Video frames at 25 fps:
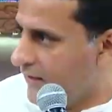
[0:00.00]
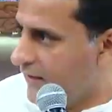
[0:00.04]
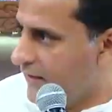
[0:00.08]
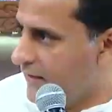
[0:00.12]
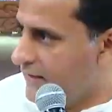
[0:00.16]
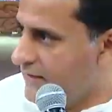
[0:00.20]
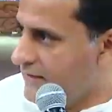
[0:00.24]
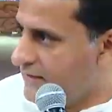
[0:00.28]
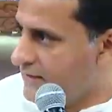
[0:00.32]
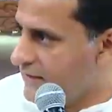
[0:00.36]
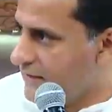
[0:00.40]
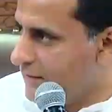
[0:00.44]

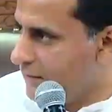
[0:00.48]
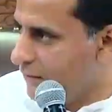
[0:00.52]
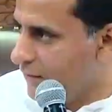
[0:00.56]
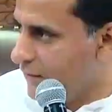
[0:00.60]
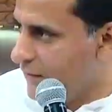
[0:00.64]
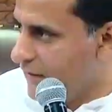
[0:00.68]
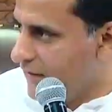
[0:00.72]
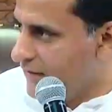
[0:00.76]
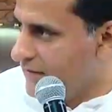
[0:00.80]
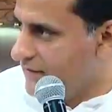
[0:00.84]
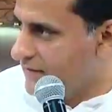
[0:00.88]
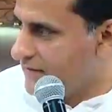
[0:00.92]

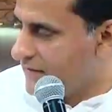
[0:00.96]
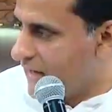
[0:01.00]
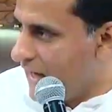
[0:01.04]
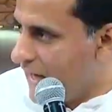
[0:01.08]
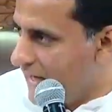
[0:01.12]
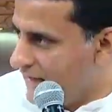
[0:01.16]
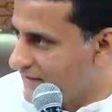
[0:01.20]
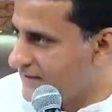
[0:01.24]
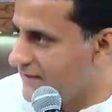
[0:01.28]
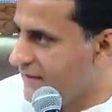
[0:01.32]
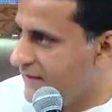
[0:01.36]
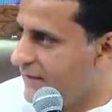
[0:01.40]
It is
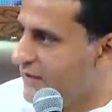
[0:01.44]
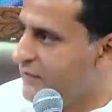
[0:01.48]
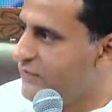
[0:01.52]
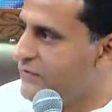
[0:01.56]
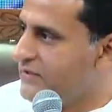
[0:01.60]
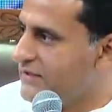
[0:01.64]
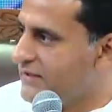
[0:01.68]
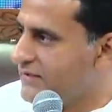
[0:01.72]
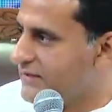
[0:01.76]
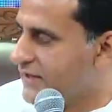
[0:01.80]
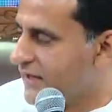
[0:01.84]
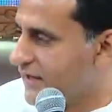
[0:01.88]
our city
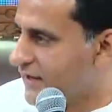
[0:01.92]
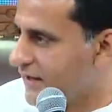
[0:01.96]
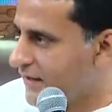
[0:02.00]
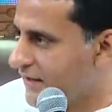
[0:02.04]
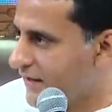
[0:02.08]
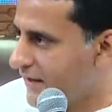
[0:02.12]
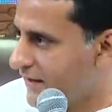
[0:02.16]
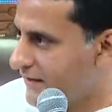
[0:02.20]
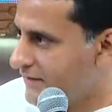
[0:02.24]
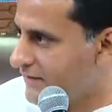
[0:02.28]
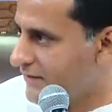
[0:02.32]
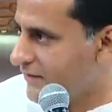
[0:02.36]
which is
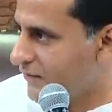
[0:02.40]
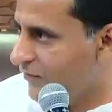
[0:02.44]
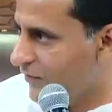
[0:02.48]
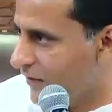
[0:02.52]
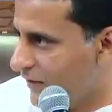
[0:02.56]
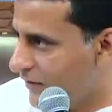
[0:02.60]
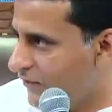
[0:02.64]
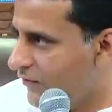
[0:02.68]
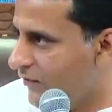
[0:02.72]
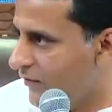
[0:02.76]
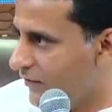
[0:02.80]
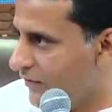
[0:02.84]
recognized the
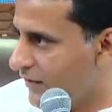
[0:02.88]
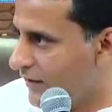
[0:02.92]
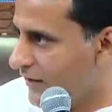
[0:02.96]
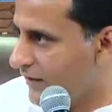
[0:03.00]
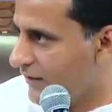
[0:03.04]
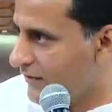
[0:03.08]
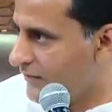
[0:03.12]
world over.